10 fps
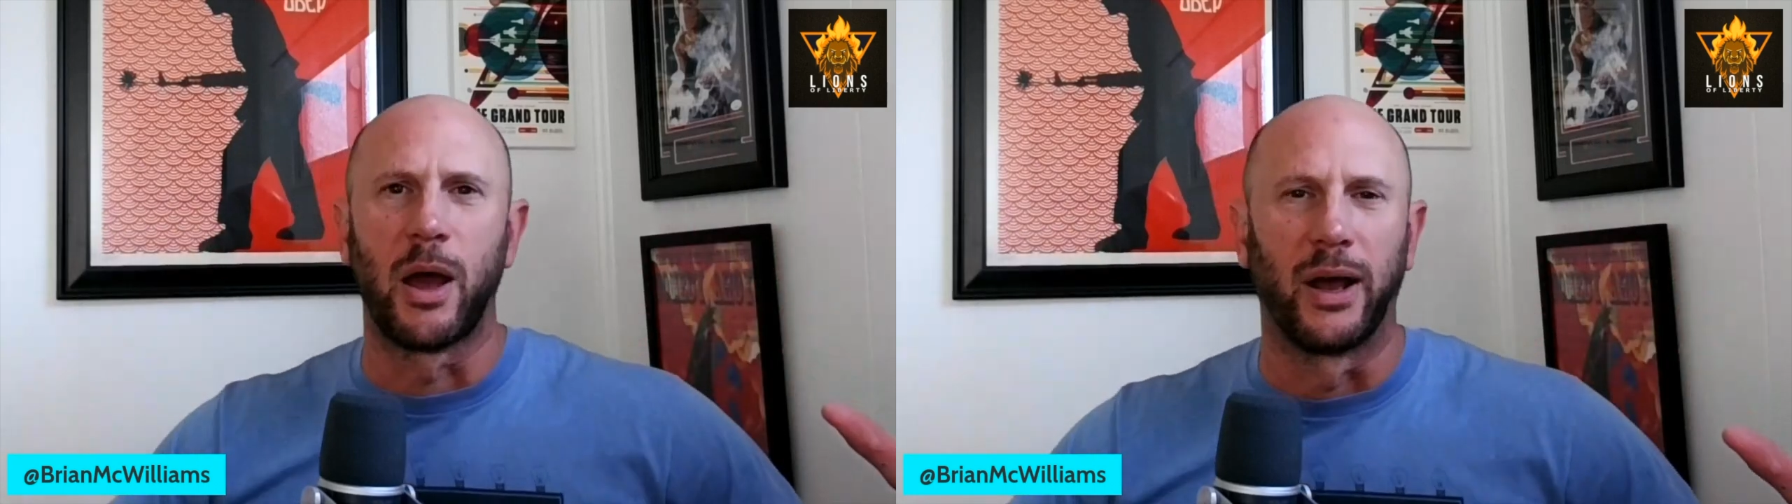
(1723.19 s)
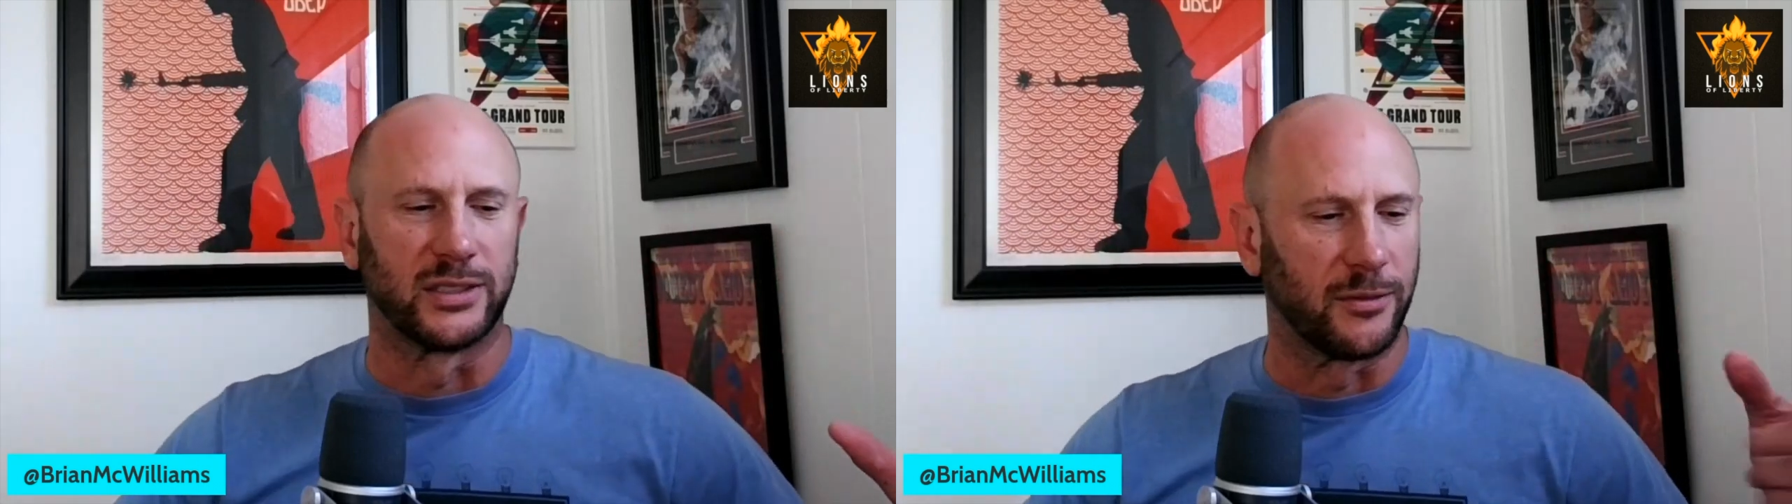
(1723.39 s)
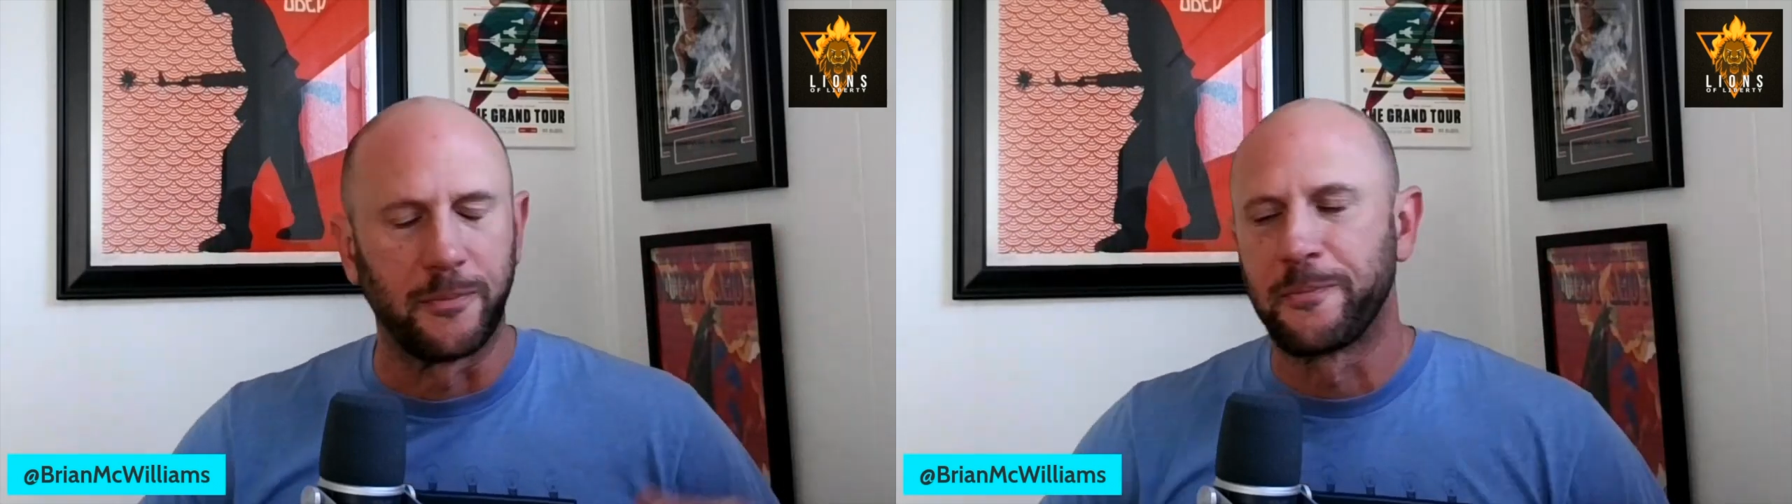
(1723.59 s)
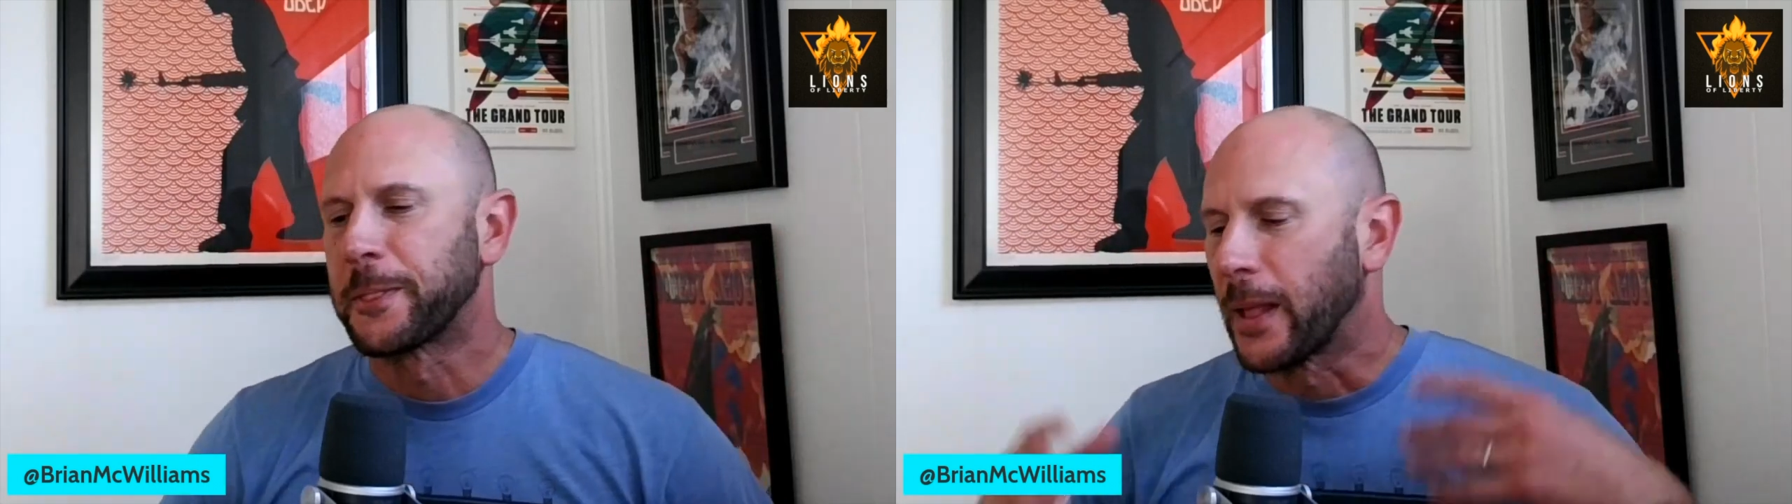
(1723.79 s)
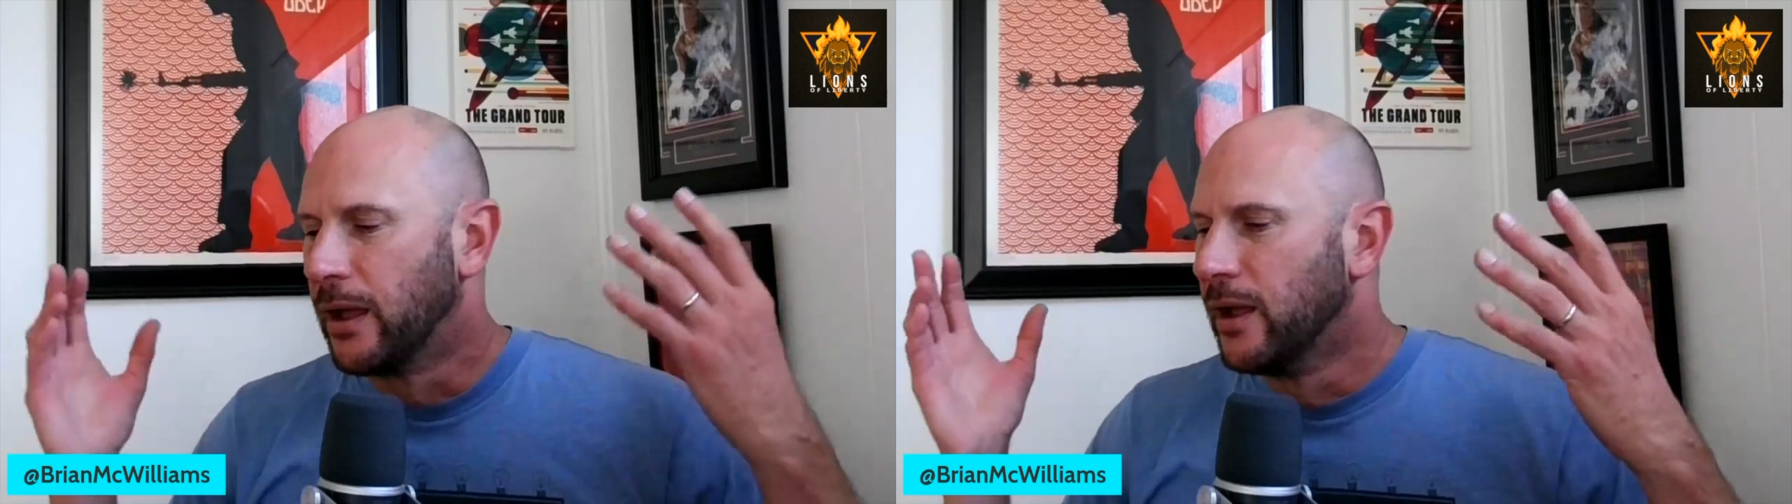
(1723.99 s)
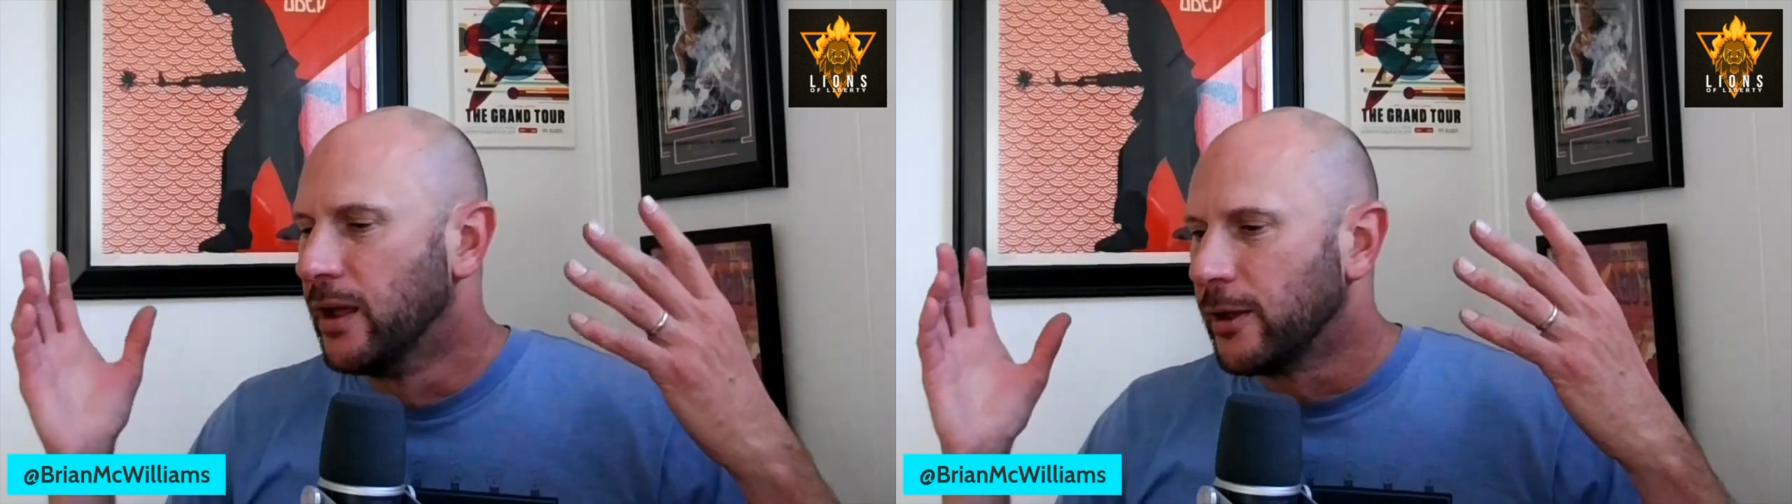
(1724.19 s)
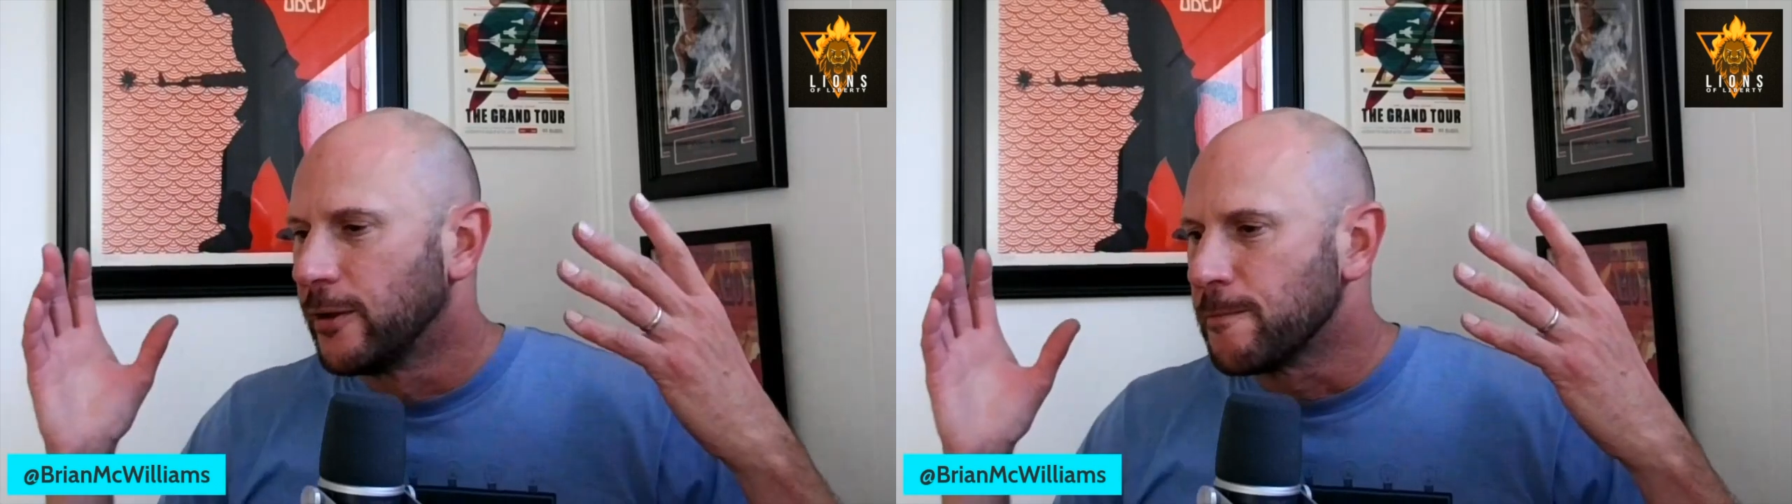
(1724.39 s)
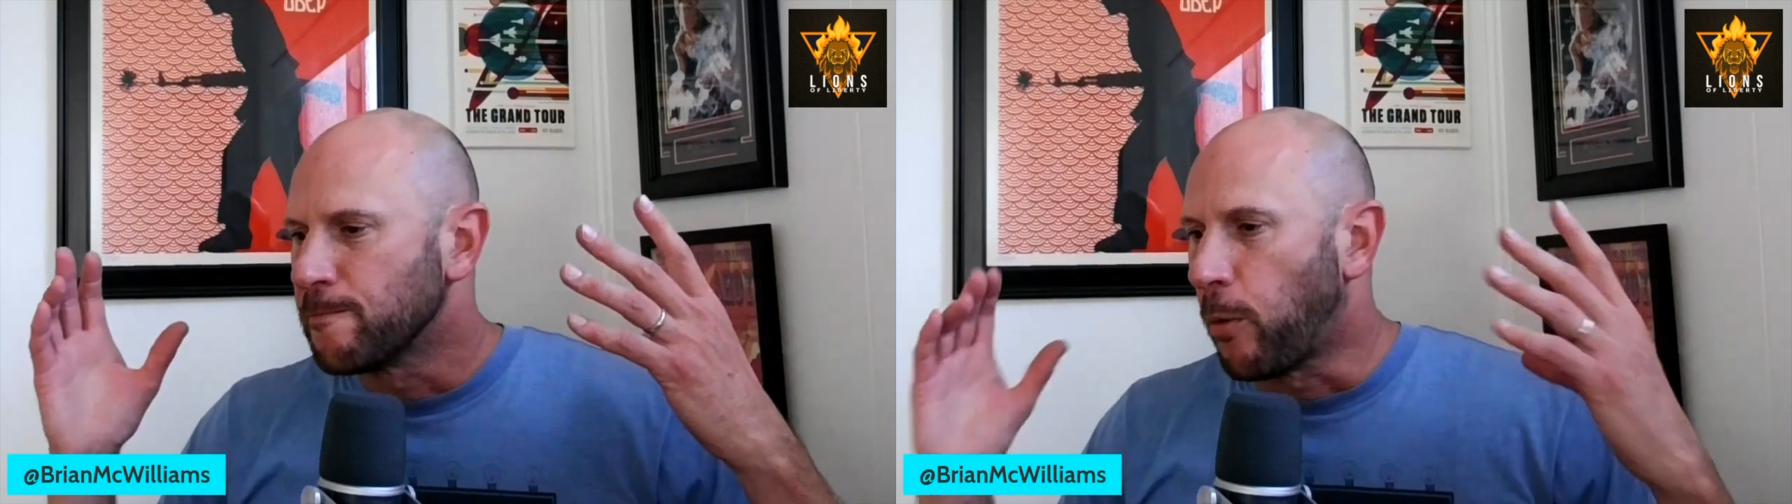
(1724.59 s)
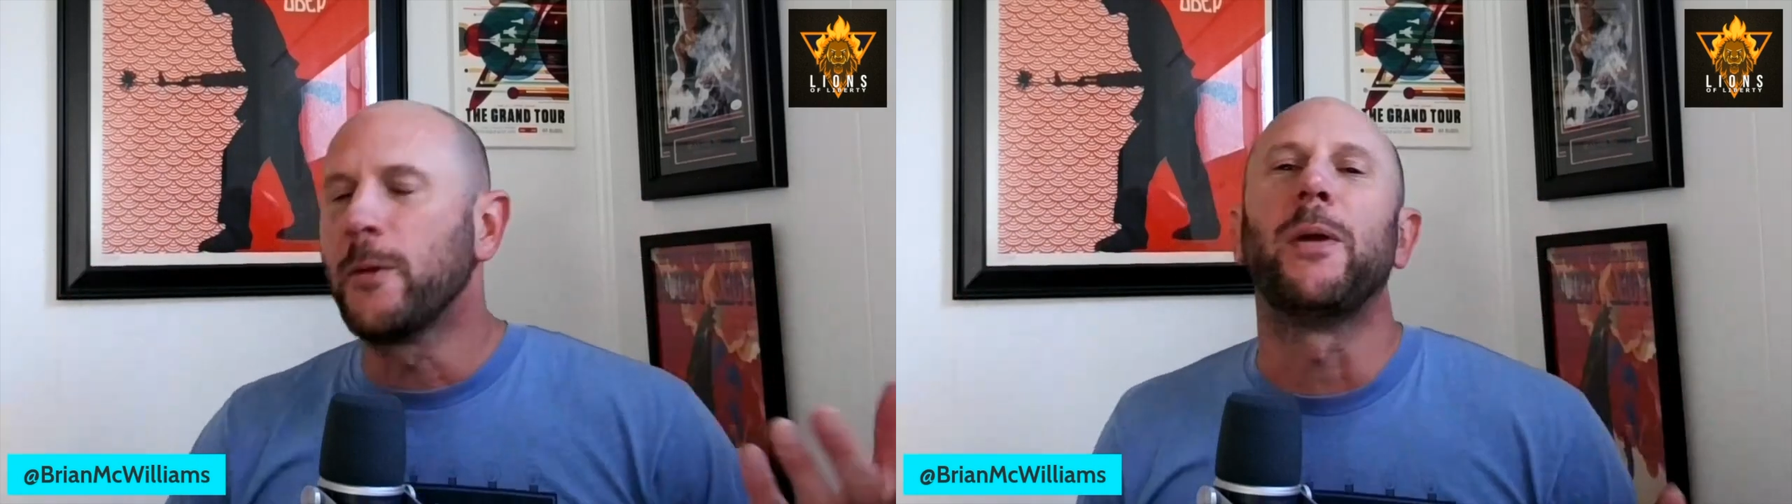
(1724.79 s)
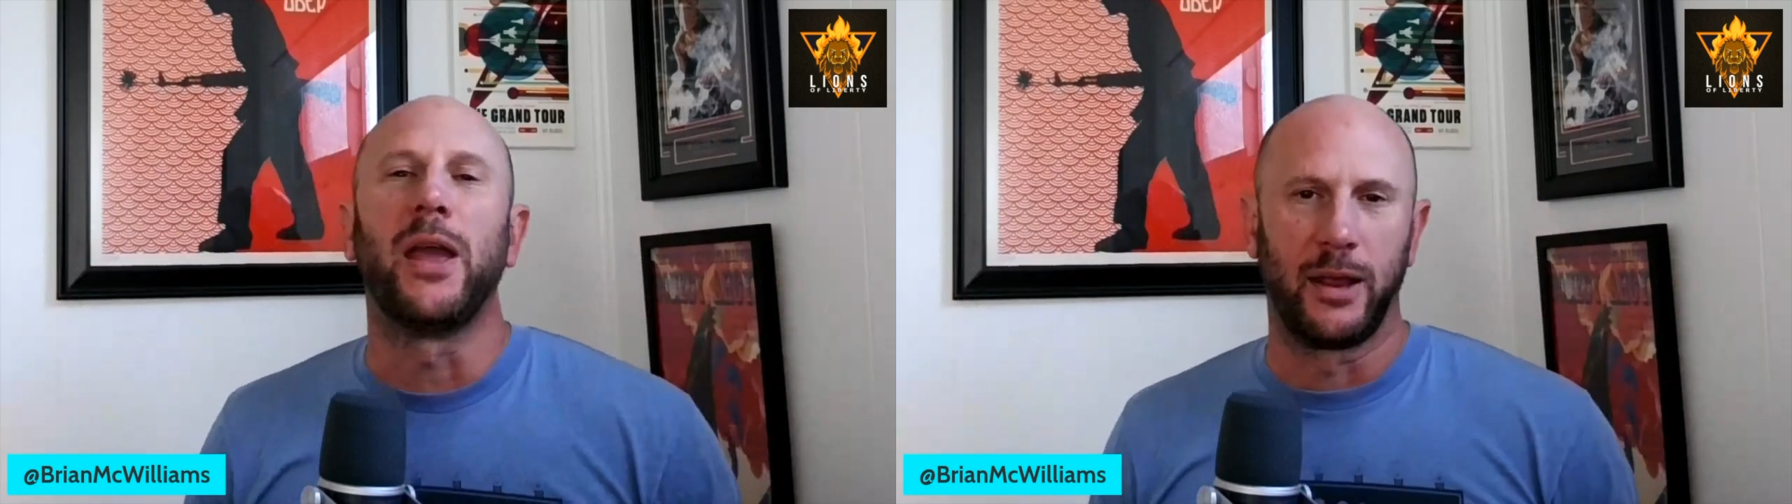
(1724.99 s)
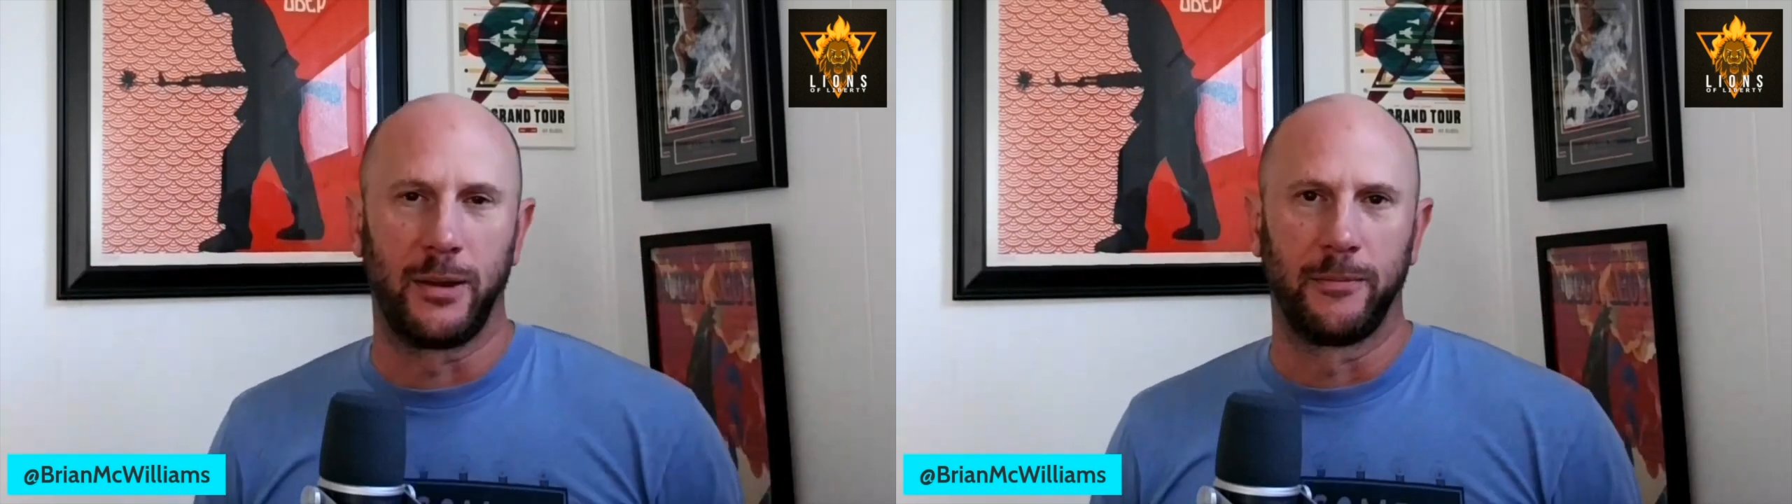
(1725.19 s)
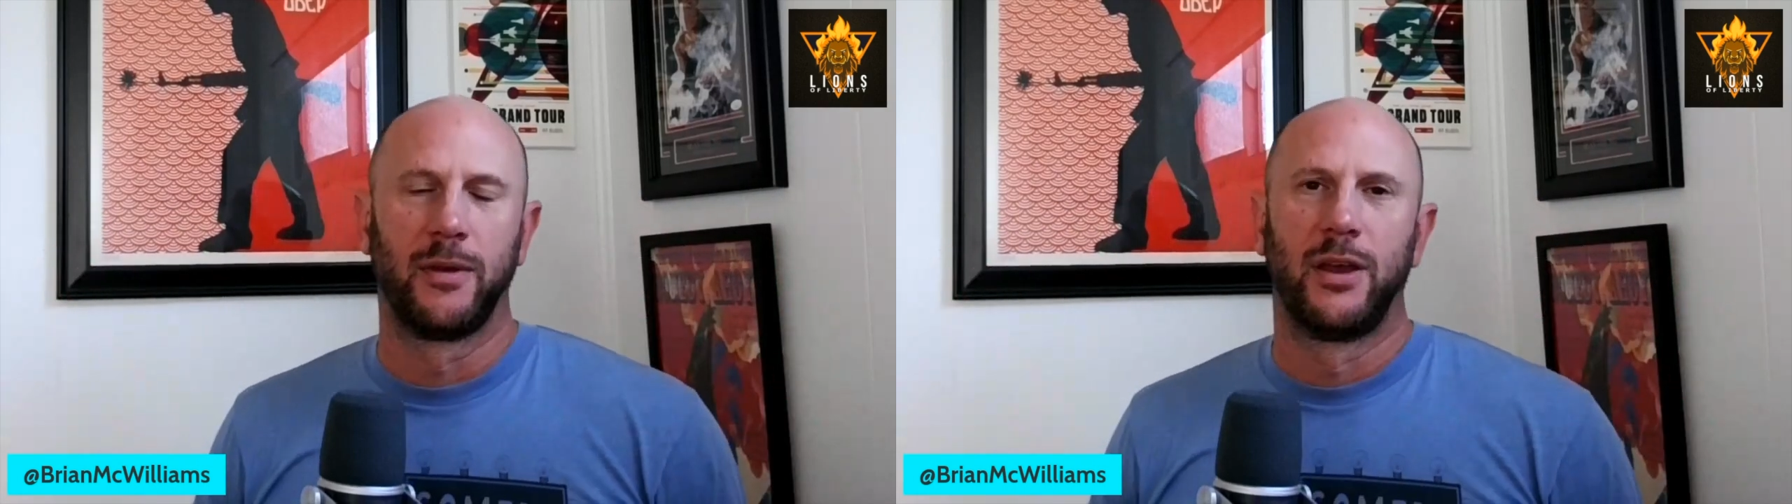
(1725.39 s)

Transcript: positive. Point being,